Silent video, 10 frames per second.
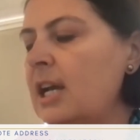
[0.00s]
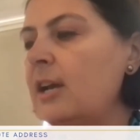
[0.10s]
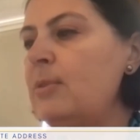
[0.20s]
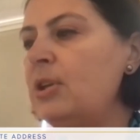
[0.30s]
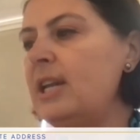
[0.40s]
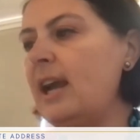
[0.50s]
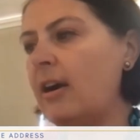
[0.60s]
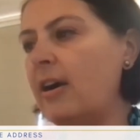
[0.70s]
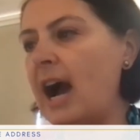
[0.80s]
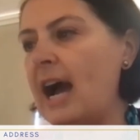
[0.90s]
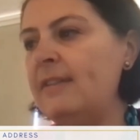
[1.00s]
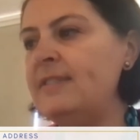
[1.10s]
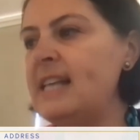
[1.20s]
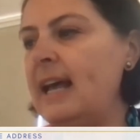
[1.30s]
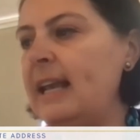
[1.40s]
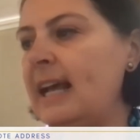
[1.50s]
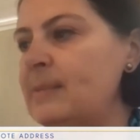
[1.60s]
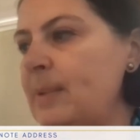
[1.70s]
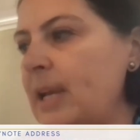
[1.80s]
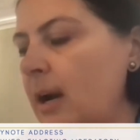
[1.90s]
Community archives, it has
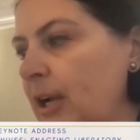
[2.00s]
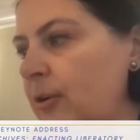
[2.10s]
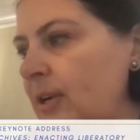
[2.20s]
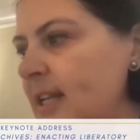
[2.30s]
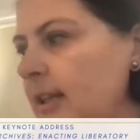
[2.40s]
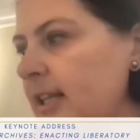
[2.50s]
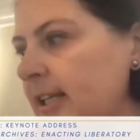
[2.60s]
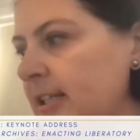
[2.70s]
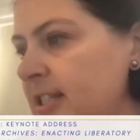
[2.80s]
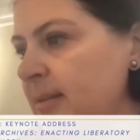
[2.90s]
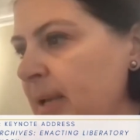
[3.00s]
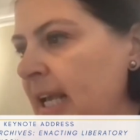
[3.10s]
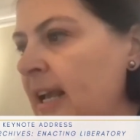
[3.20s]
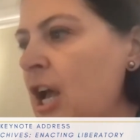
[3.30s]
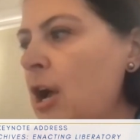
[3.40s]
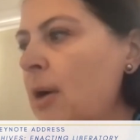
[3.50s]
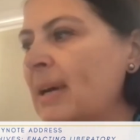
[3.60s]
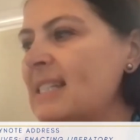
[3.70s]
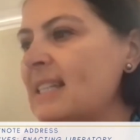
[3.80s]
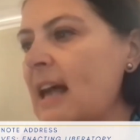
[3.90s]
become increasingly clear to me,
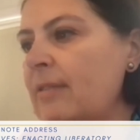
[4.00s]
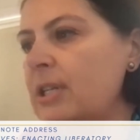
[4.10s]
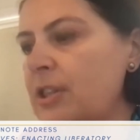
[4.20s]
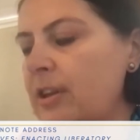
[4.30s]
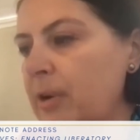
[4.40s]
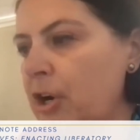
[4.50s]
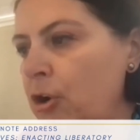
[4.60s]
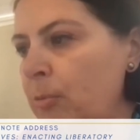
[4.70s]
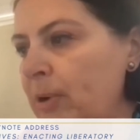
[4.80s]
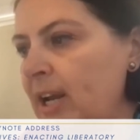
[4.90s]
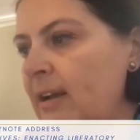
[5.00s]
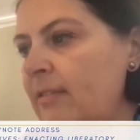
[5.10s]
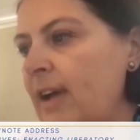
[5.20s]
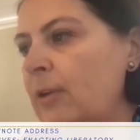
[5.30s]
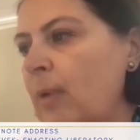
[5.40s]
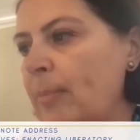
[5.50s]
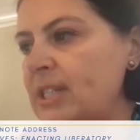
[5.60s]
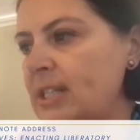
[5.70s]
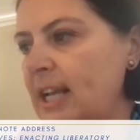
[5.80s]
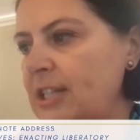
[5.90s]
must leverage the recuperative and
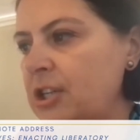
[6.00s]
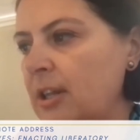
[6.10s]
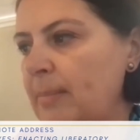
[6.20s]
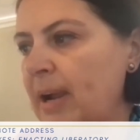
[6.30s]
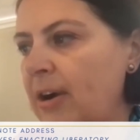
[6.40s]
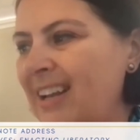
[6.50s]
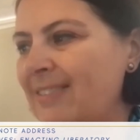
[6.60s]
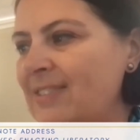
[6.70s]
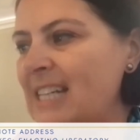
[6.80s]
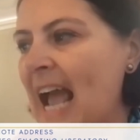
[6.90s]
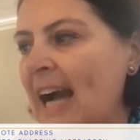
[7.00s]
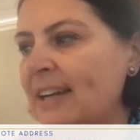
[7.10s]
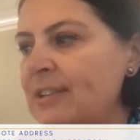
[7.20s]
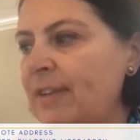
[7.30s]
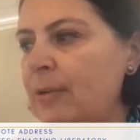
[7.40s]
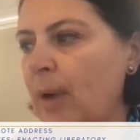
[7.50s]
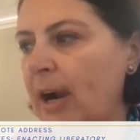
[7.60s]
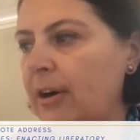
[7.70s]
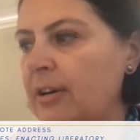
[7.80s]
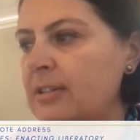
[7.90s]
representational imperatives to activate
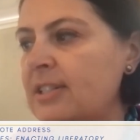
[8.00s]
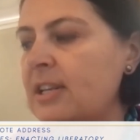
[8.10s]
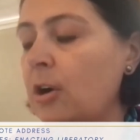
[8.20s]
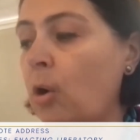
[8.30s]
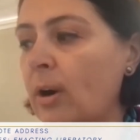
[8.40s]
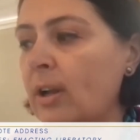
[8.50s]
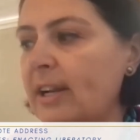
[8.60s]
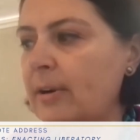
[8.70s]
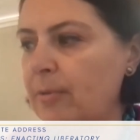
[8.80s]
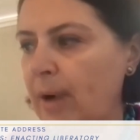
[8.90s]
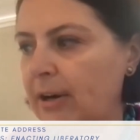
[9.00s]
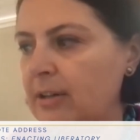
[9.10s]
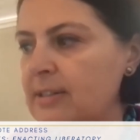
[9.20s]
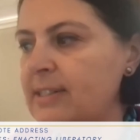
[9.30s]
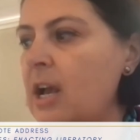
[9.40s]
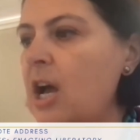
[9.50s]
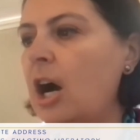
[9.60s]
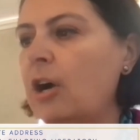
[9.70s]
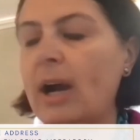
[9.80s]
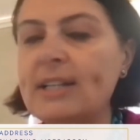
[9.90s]
records, corollary records,
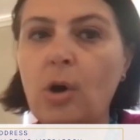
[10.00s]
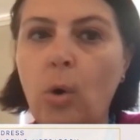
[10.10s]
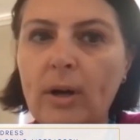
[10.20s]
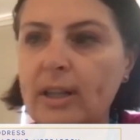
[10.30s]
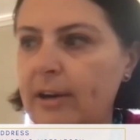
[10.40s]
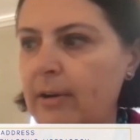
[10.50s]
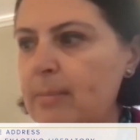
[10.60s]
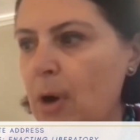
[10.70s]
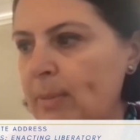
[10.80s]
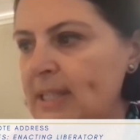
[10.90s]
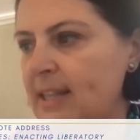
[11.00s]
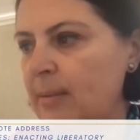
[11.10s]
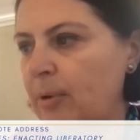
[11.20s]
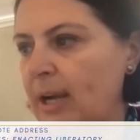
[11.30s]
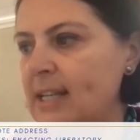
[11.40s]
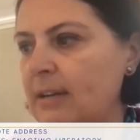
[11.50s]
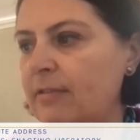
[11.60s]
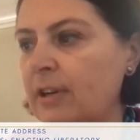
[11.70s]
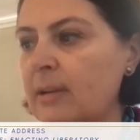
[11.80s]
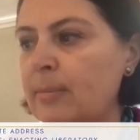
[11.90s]
across corollary moments in the present
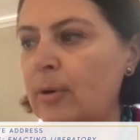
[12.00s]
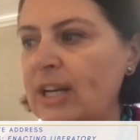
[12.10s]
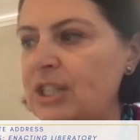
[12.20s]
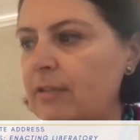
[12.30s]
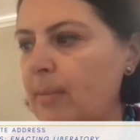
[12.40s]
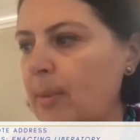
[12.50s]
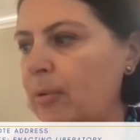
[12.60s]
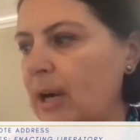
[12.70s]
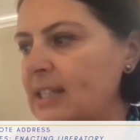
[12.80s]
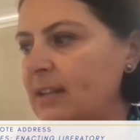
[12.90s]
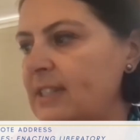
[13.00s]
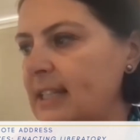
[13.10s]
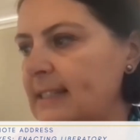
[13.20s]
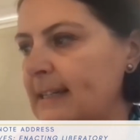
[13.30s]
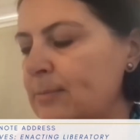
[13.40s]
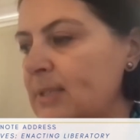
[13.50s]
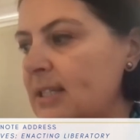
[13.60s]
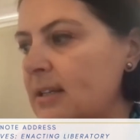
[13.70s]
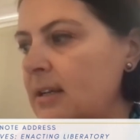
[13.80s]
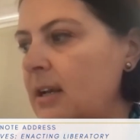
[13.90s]
for liberation from oppressive systems.